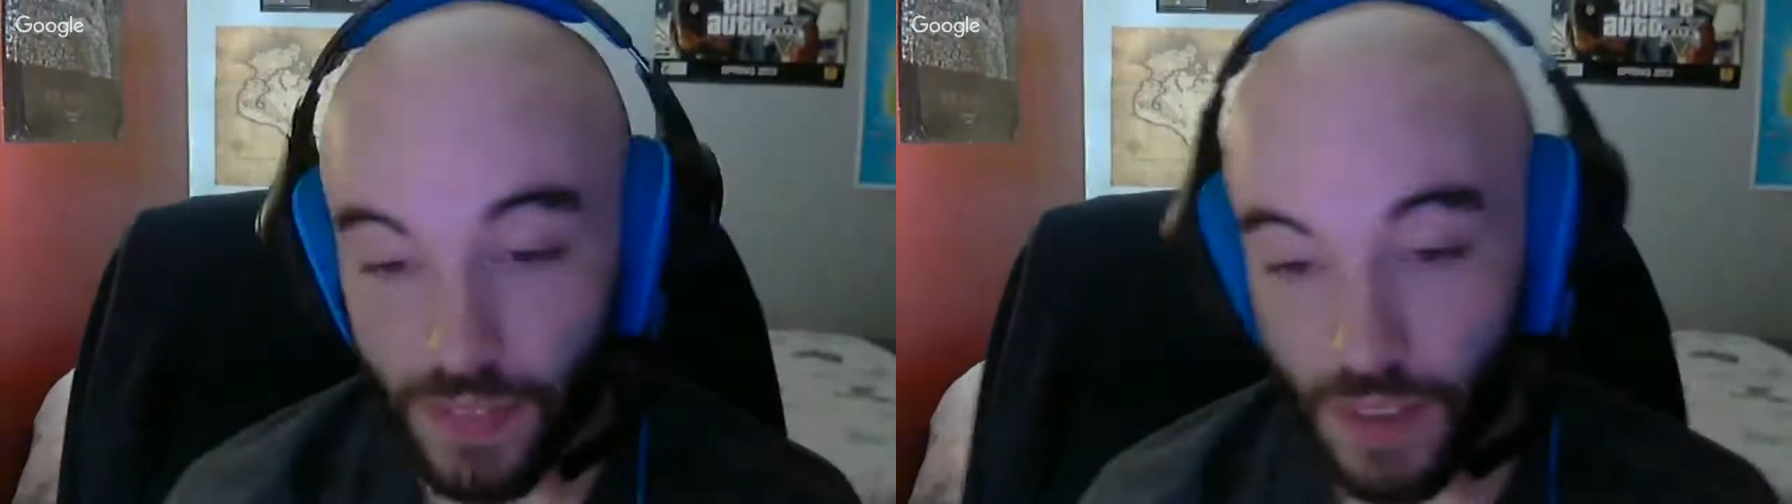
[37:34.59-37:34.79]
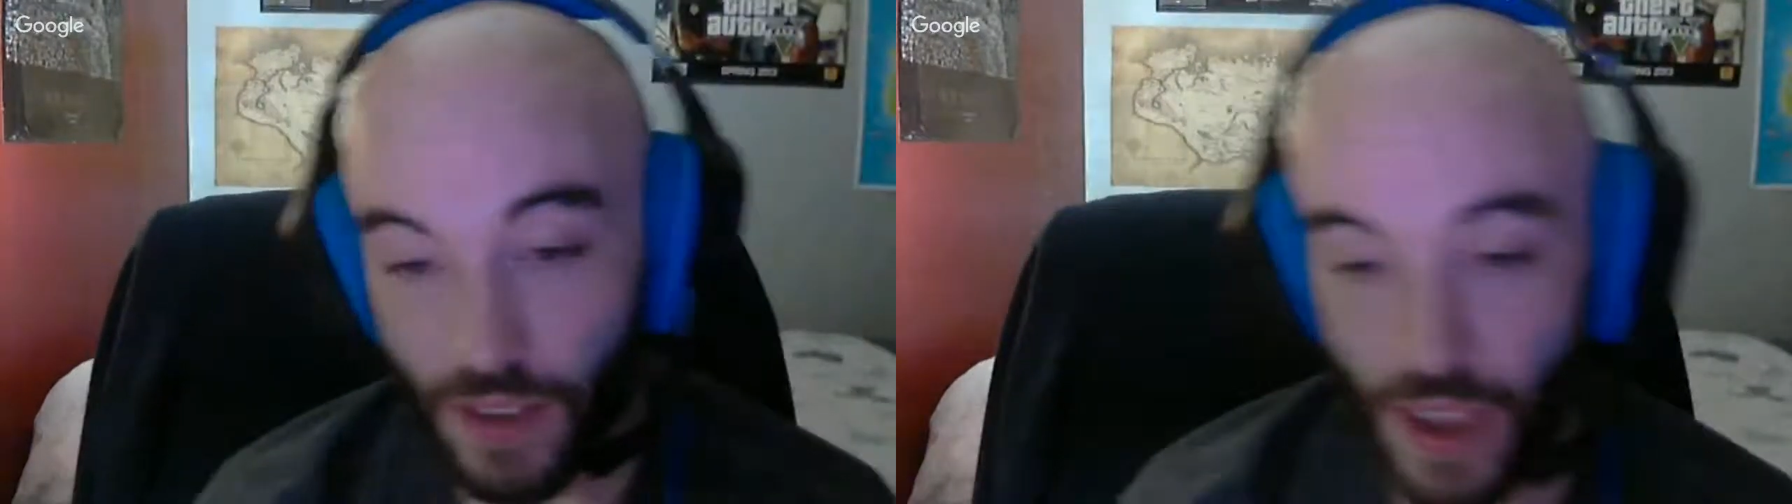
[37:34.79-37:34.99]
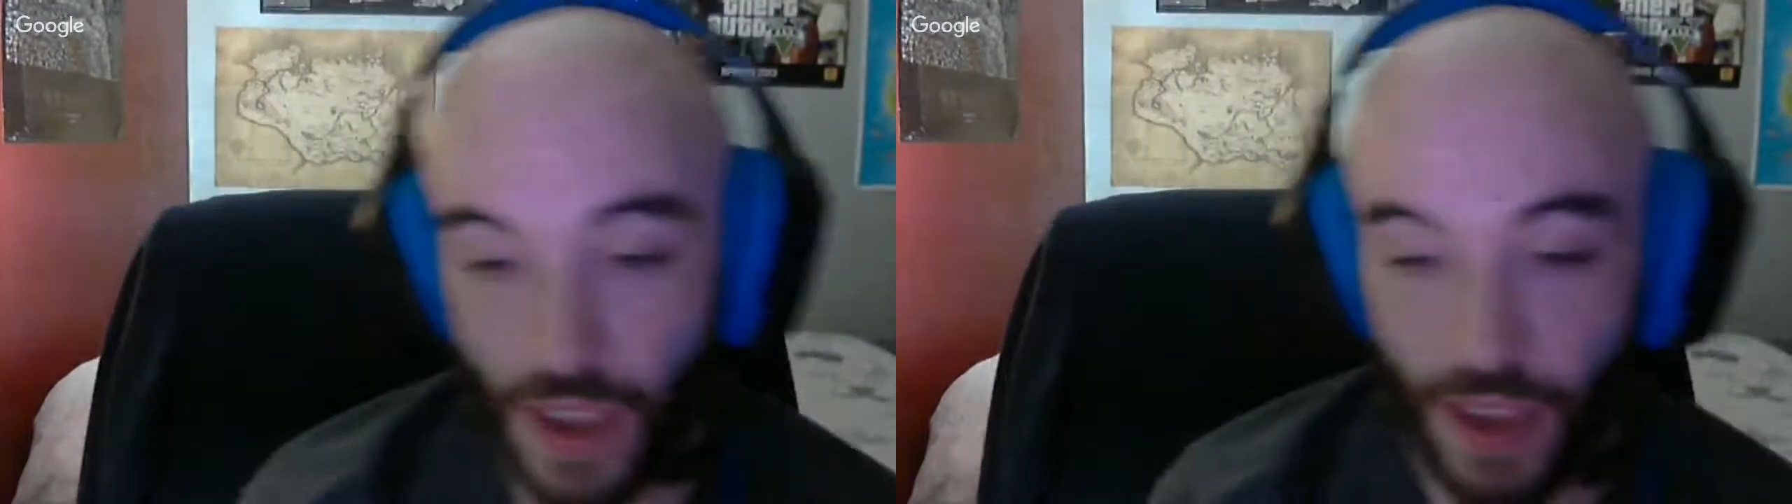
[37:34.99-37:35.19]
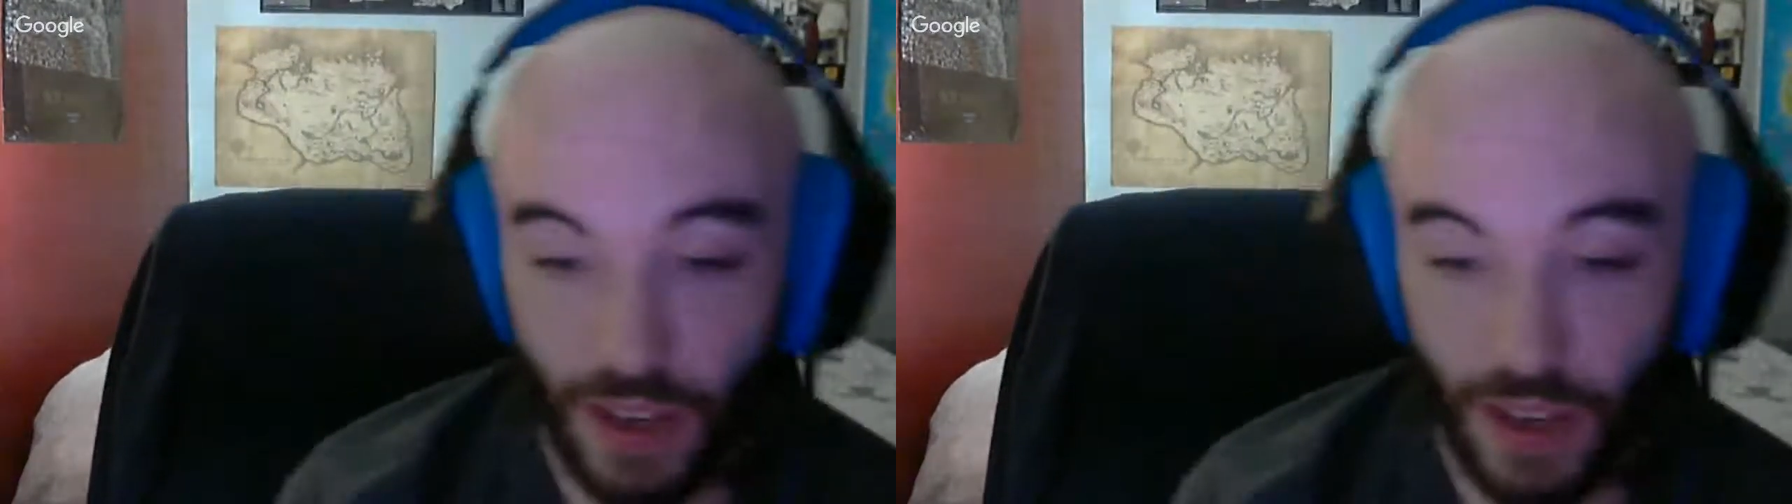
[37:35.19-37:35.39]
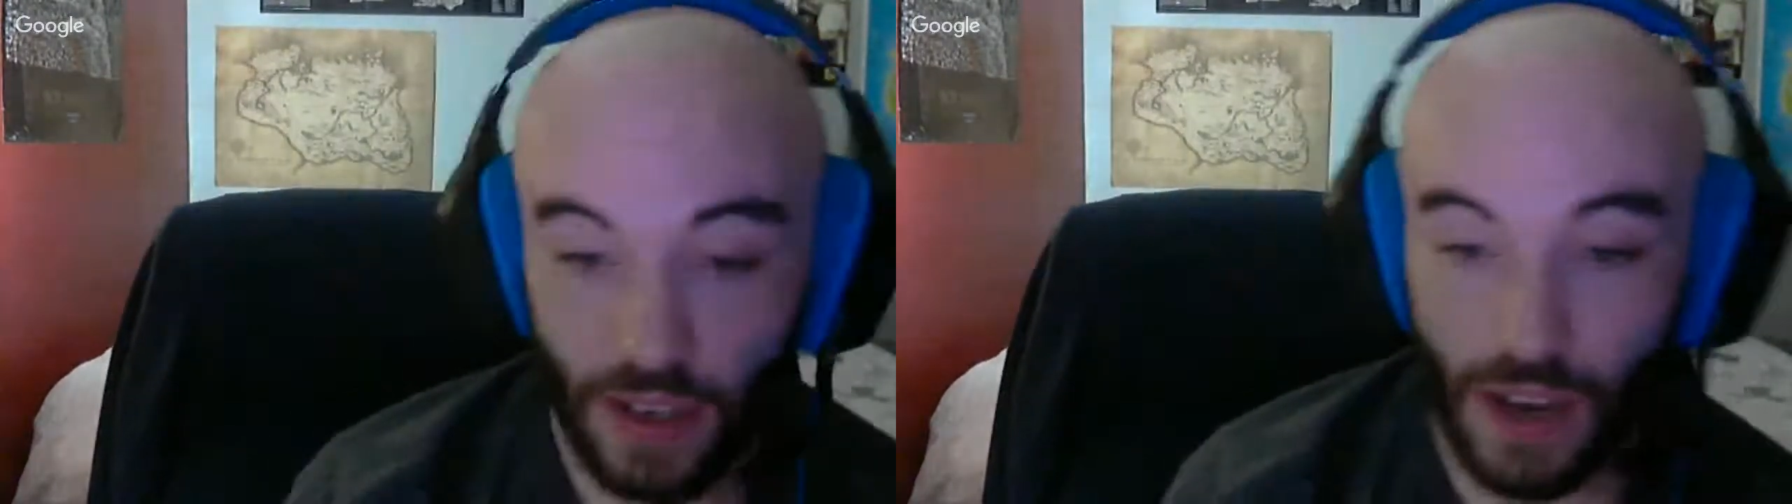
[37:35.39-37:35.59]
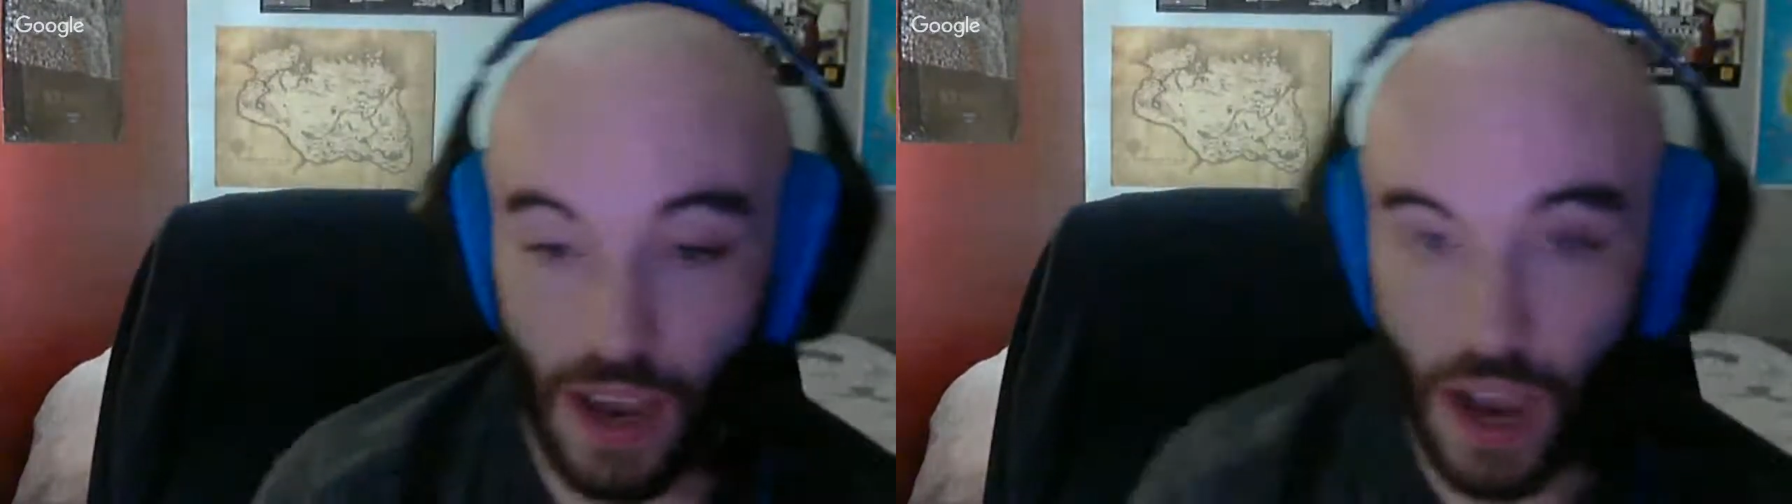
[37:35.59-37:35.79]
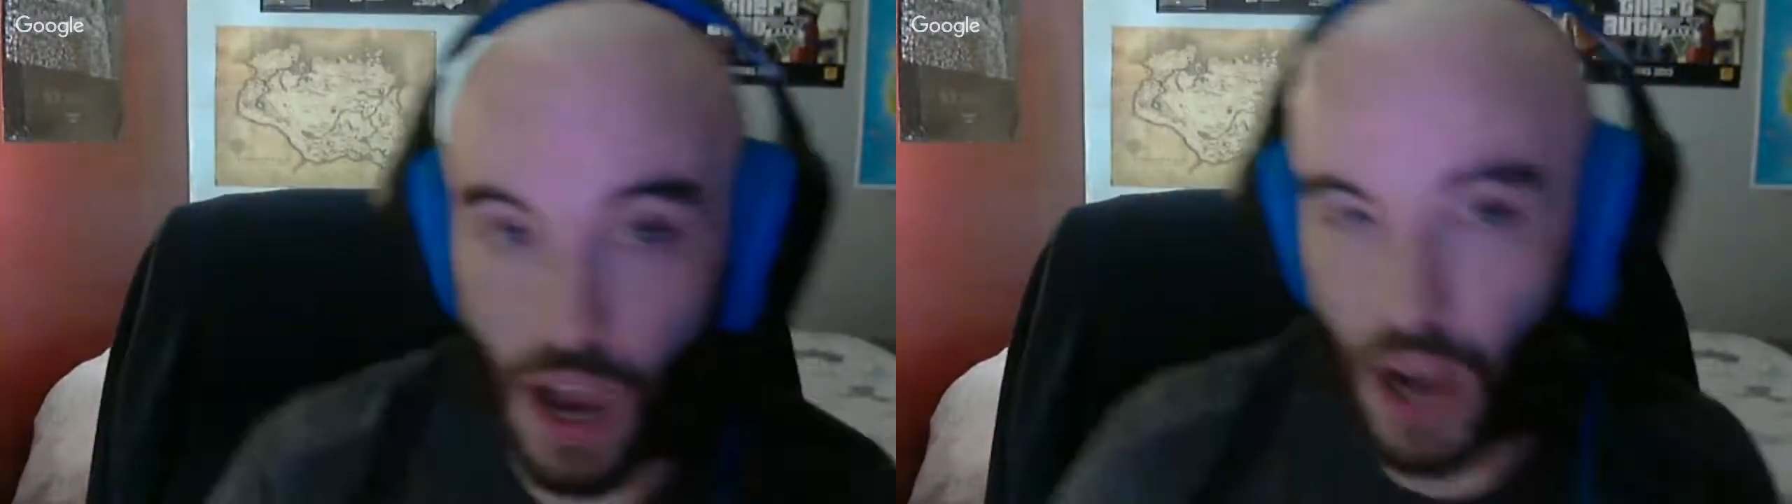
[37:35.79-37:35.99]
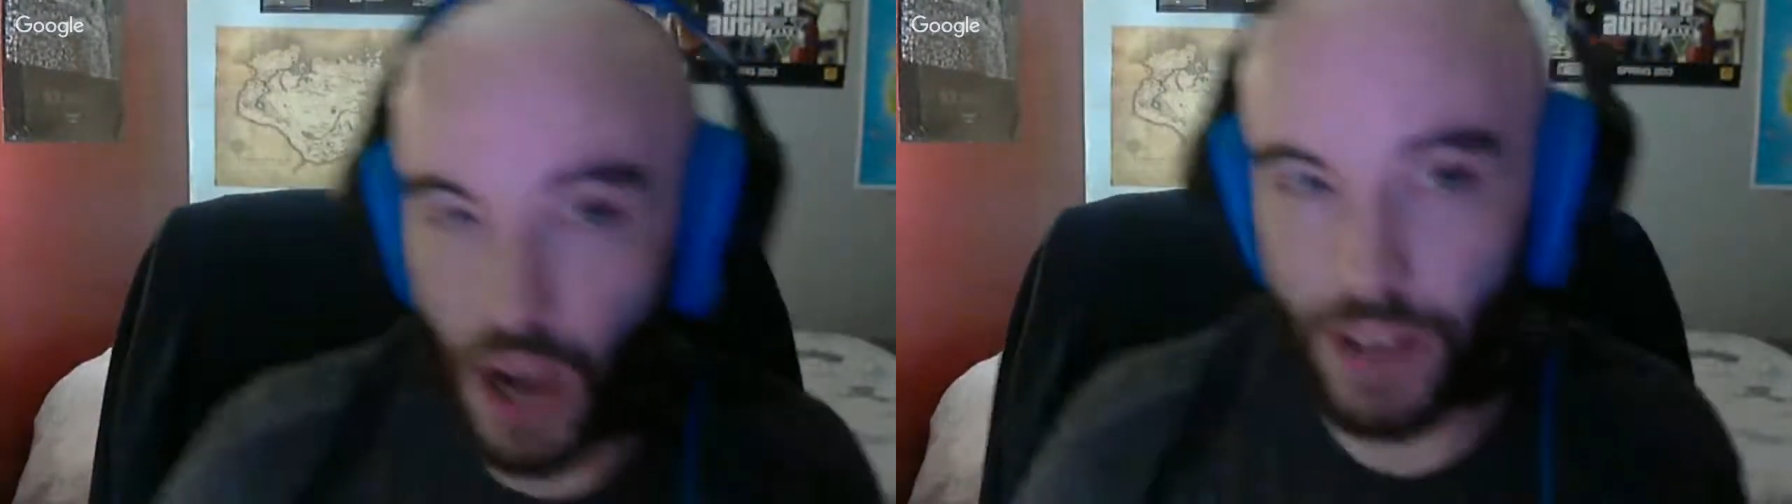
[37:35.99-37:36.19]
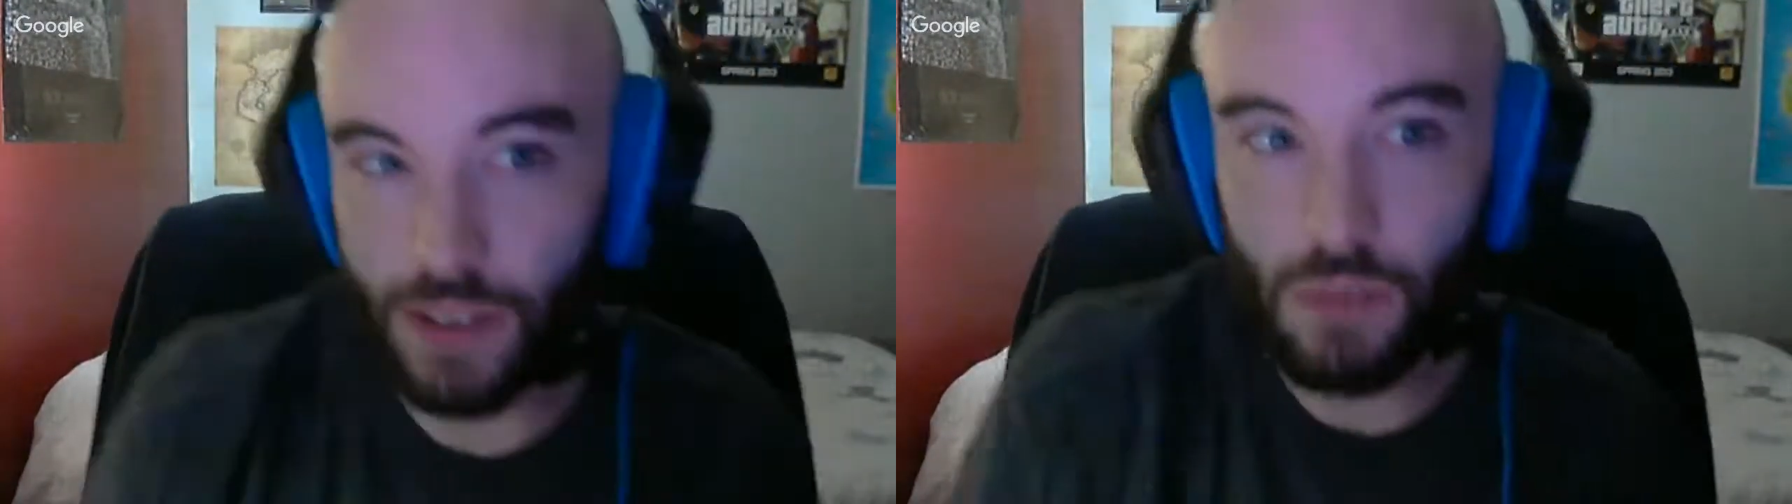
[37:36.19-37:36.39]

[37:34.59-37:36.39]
Yeah. And I don't